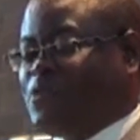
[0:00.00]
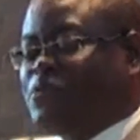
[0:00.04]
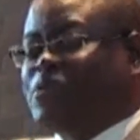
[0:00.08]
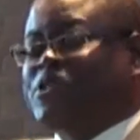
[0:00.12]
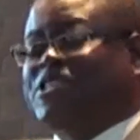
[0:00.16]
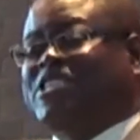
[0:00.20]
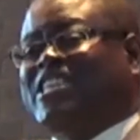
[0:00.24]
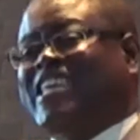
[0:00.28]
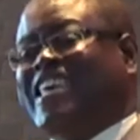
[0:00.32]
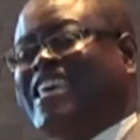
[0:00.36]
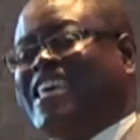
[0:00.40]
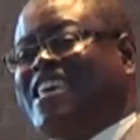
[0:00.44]
it
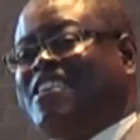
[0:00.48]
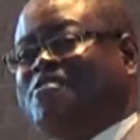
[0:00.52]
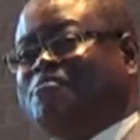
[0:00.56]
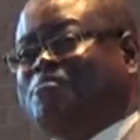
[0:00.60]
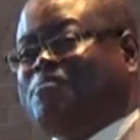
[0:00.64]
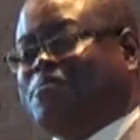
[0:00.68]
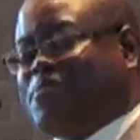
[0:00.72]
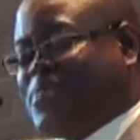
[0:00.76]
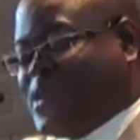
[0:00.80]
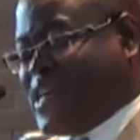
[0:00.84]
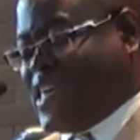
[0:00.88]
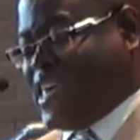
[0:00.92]
was
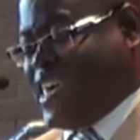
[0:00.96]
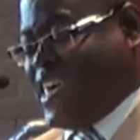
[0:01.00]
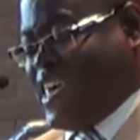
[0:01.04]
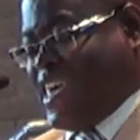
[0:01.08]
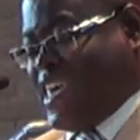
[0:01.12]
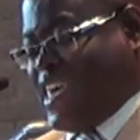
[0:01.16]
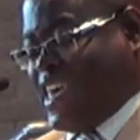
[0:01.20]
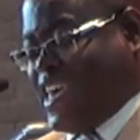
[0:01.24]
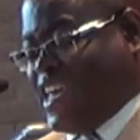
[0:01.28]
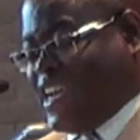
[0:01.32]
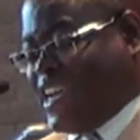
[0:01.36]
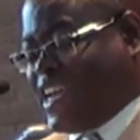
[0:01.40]
him,
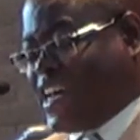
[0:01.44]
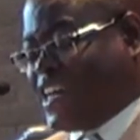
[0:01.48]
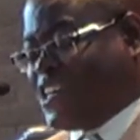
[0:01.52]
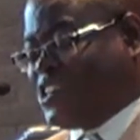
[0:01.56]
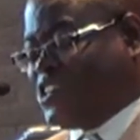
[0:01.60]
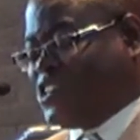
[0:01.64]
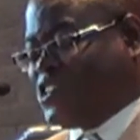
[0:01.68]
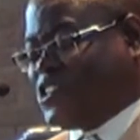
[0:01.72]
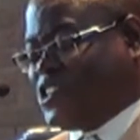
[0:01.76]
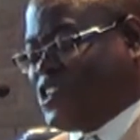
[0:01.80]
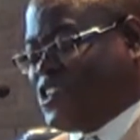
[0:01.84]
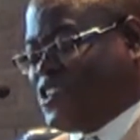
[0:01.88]

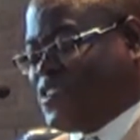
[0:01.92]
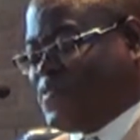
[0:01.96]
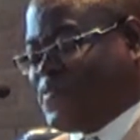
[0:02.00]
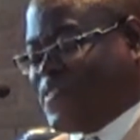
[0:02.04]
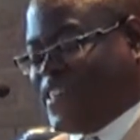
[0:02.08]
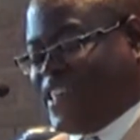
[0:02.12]
Elisha,